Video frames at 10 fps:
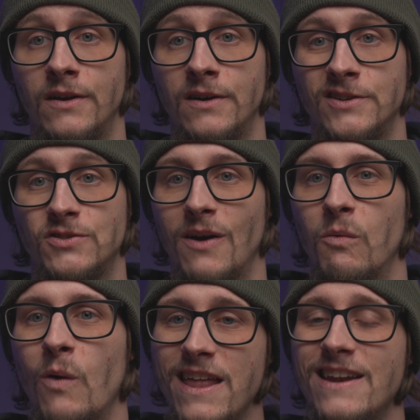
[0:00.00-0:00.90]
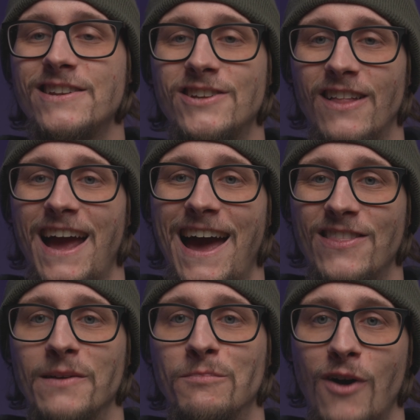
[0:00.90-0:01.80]
So I waited until I
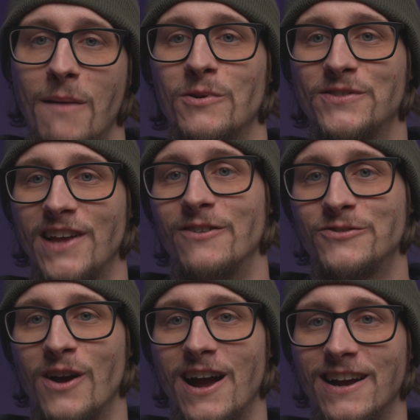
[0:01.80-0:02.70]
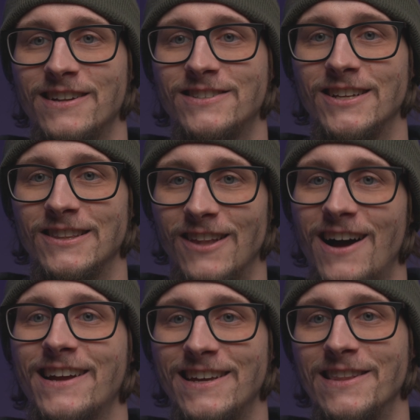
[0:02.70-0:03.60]
had the proper soundtrack to
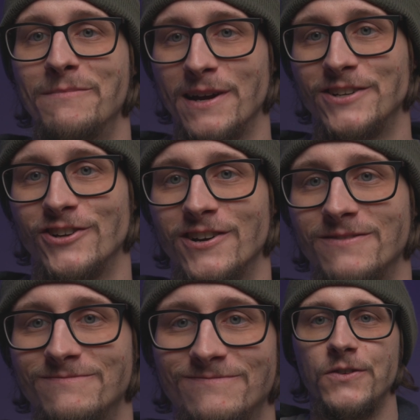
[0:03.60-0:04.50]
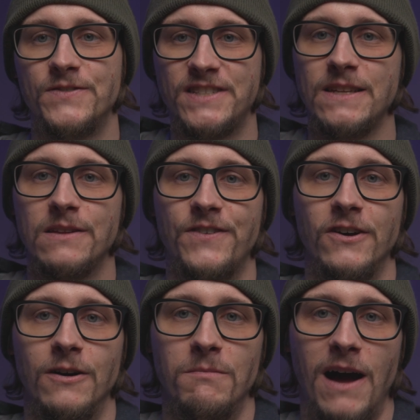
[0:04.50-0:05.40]
lock in the picture. If you've seen the
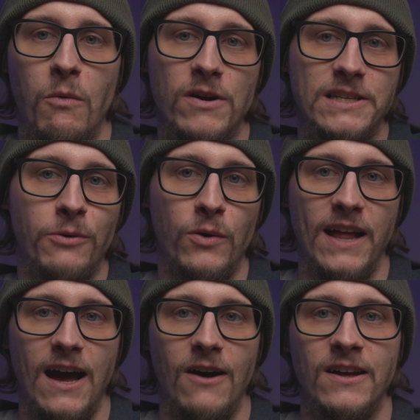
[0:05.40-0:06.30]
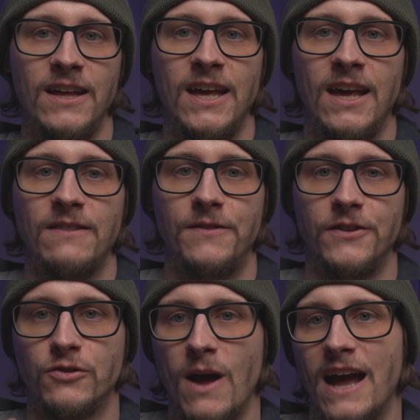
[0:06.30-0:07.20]
film, I want to point out that the
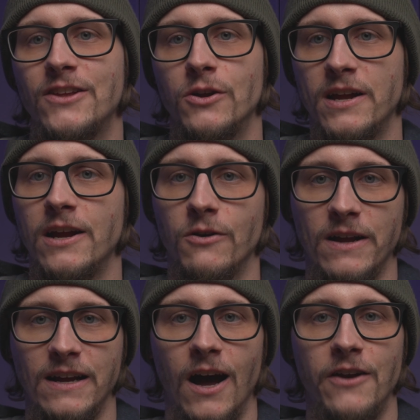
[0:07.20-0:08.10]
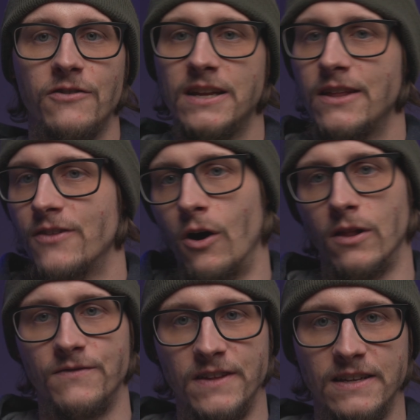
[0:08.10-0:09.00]
track you're hearing underneath all
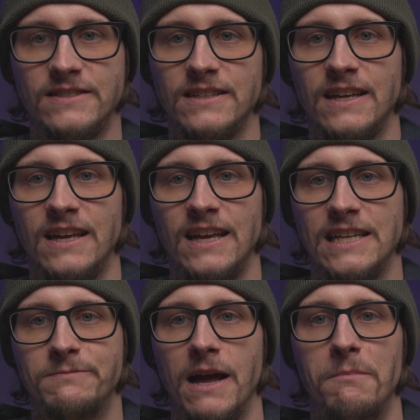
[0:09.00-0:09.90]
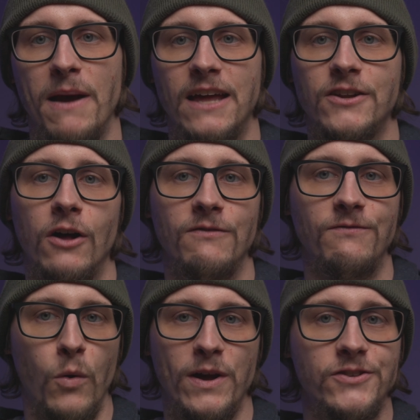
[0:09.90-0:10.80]
of this is by a band called
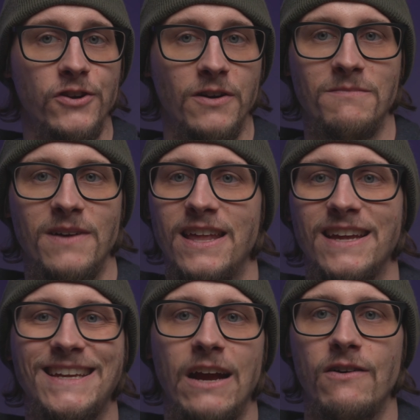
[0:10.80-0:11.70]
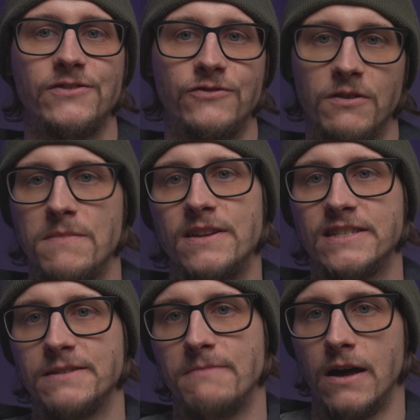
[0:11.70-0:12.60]
Voyager, and it carries a
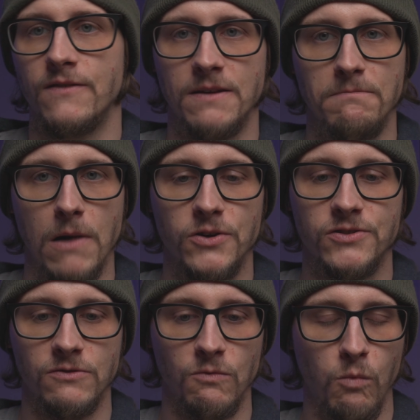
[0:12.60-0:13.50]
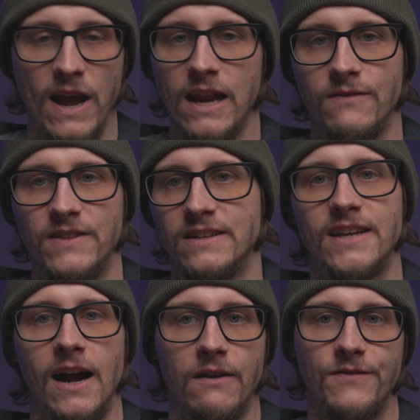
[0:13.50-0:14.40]
tremendous amount of the emotional weight of the
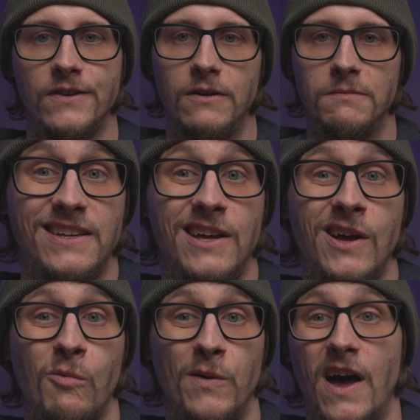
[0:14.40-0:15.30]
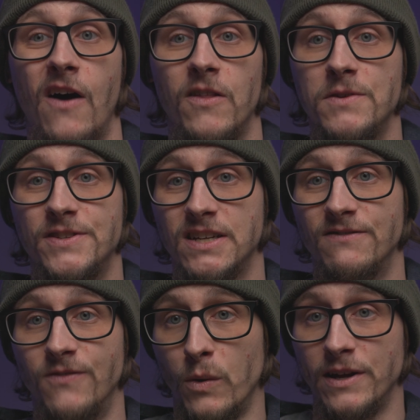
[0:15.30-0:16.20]
entire film. Without the music of
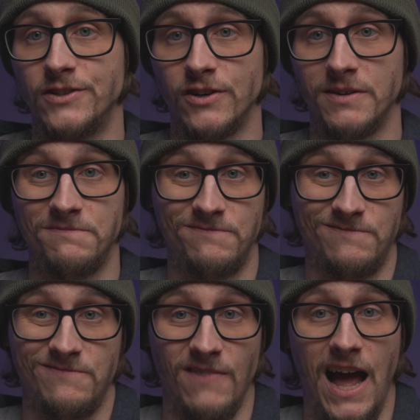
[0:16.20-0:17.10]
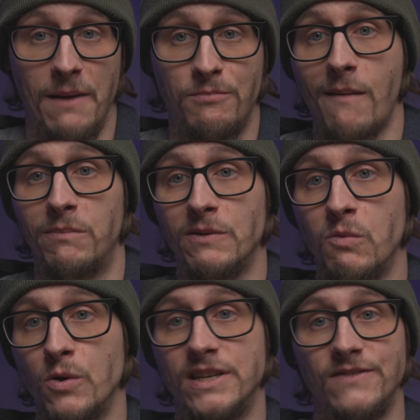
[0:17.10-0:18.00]
Voyager, I probably
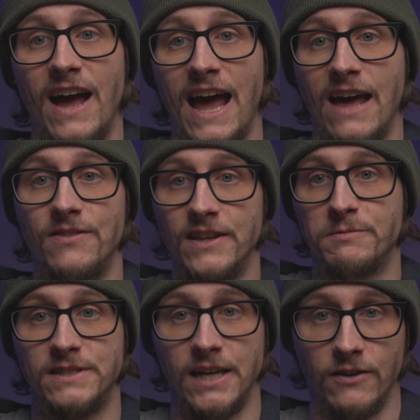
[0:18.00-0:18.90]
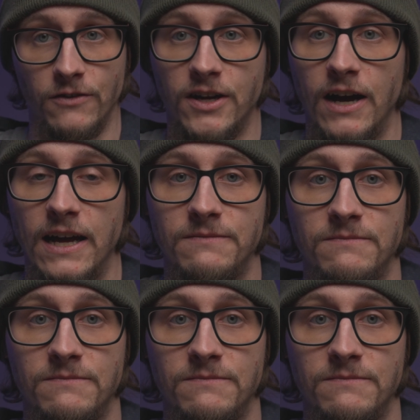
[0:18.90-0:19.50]
wouldn't have had this particular cut.